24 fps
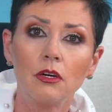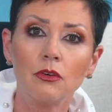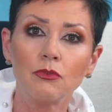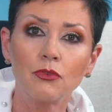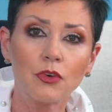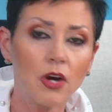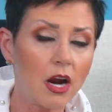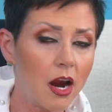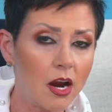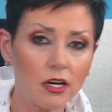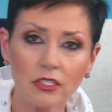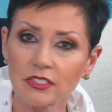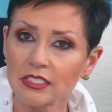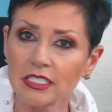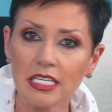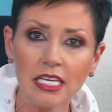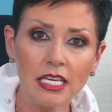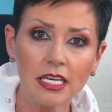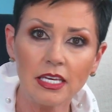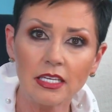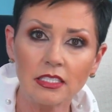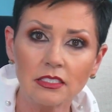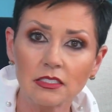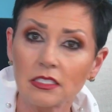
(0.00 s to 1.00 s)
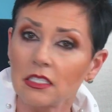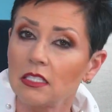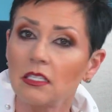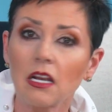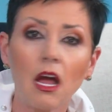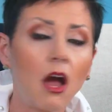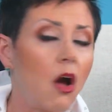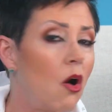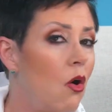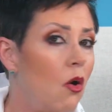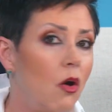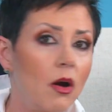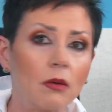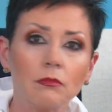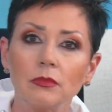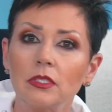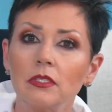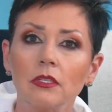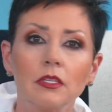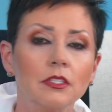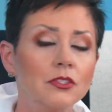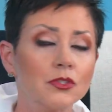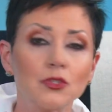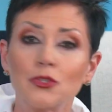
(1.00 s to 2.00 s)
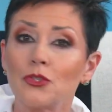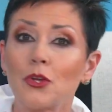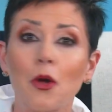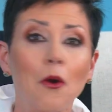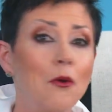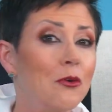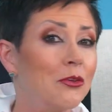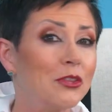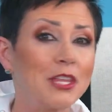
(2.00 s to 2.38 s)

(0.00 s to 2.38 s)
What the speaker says: for our sins, and oh, I'm so